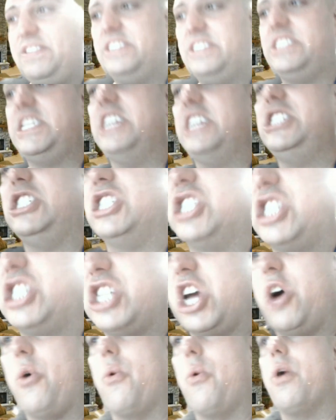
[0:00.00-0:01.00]
on a TV
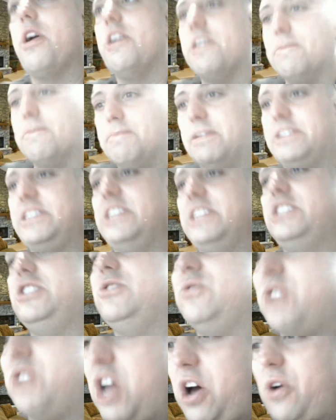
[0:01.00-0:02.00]
station show. But
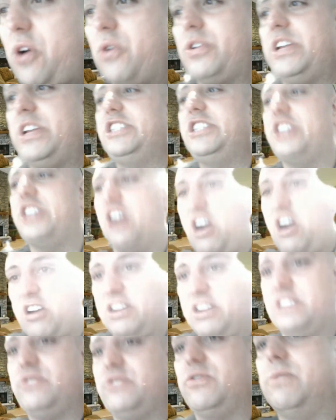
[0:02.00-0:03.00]
did you know
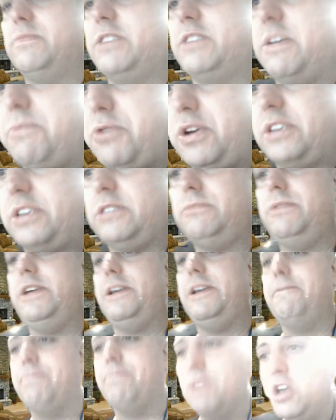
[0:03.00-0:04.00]
DJR is from
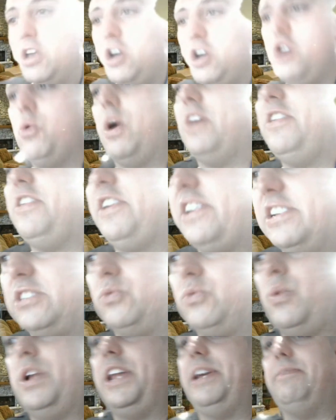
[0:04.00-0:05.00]
WSP, who I think is
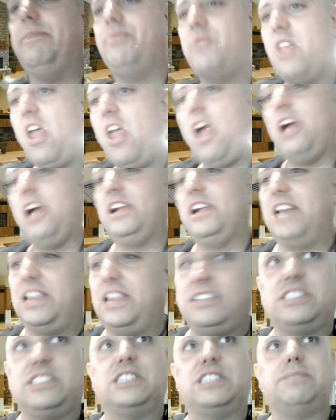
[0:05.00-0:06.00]
witty? Now
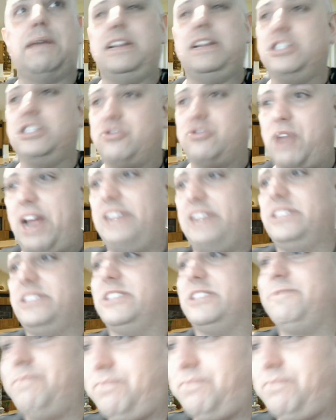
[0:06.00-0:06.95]
this is Spanish Rice.